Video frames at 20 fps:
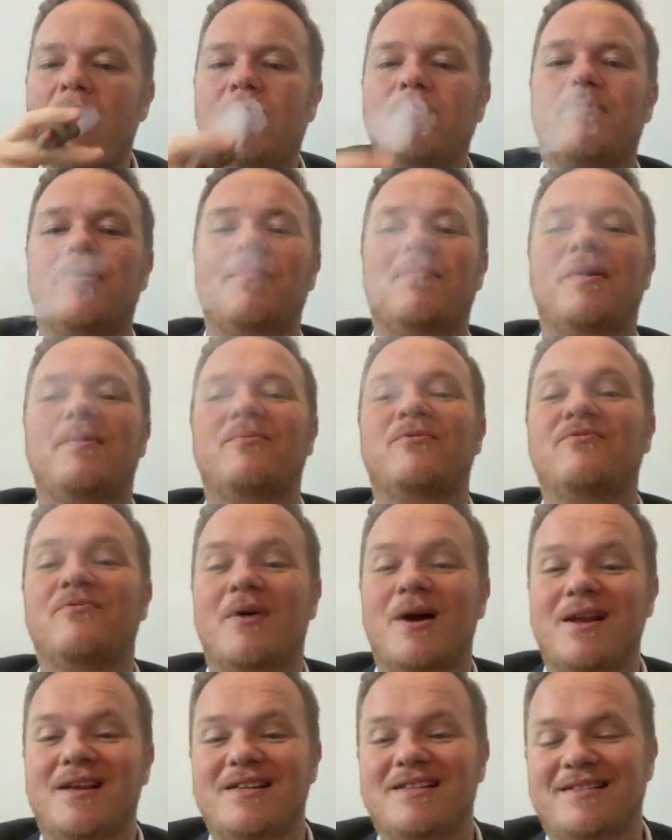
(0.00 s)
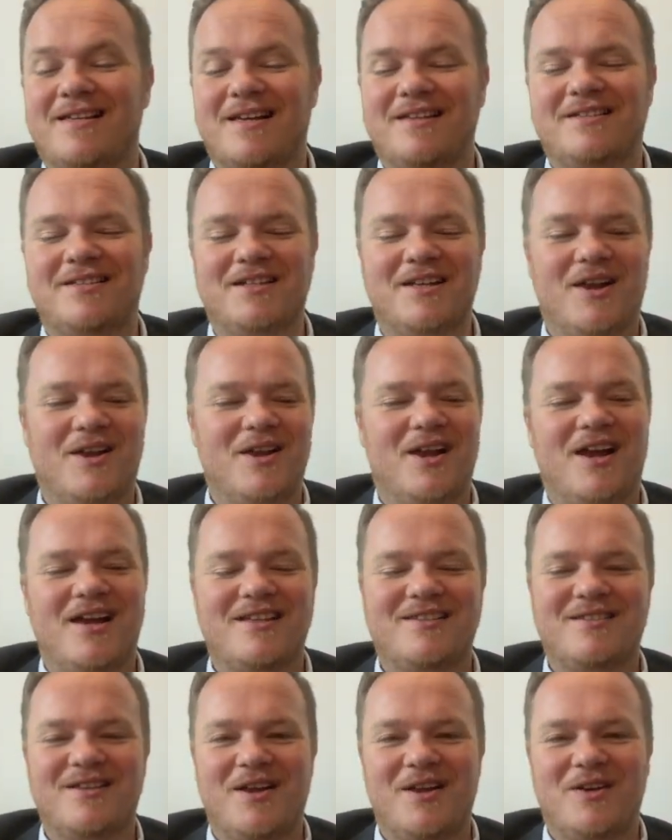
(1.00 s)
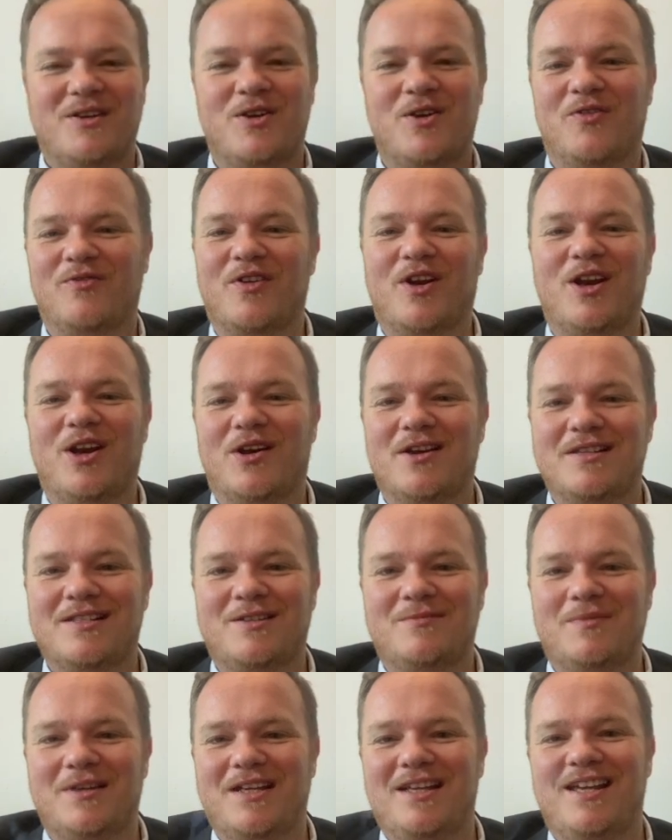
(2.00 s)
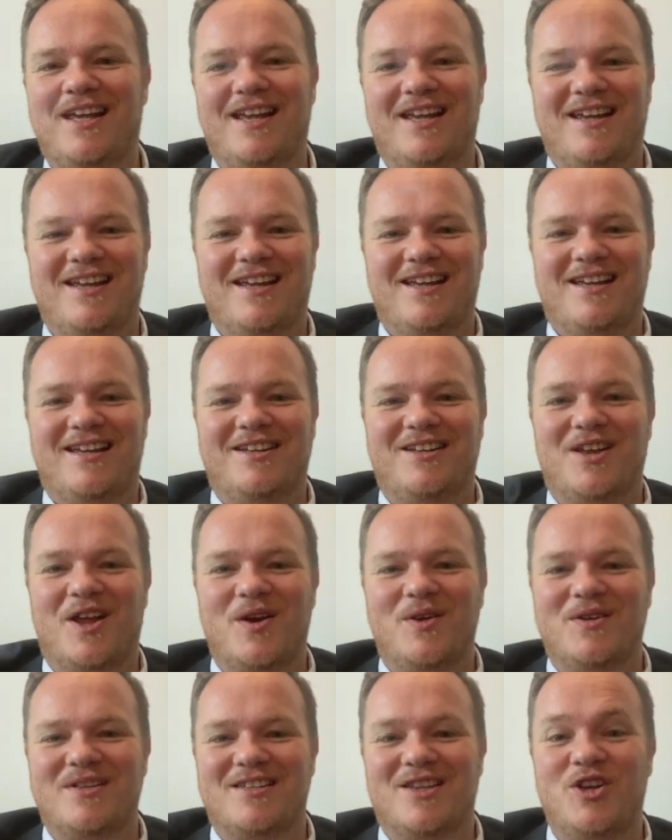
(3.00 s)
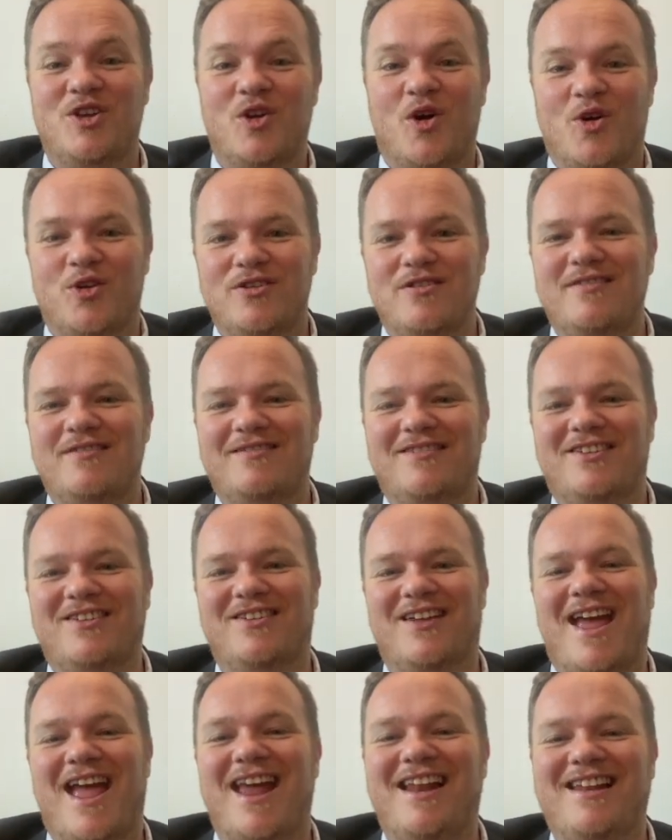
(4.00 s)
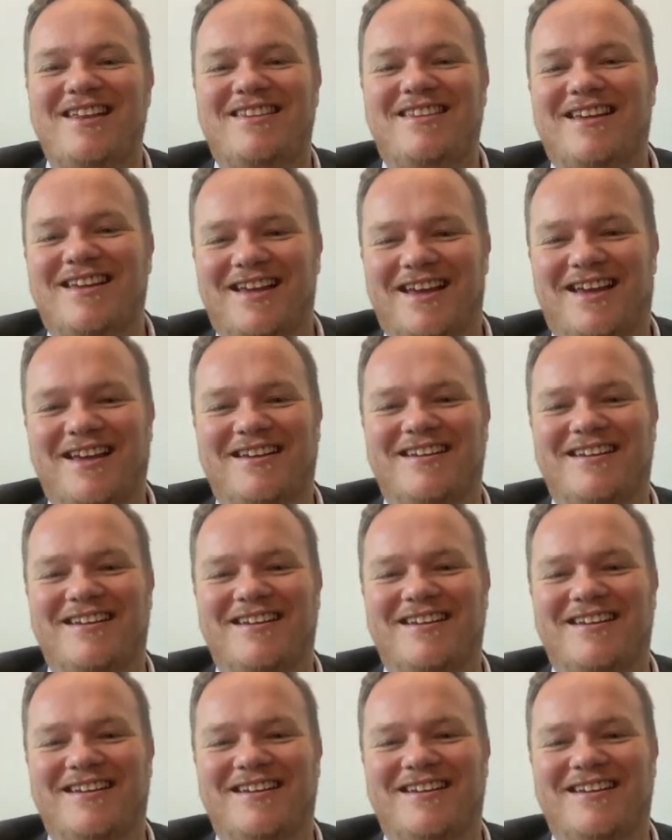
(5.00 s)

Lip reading: But people rightly said, you know, like it's not very nice to be known as a non-anything.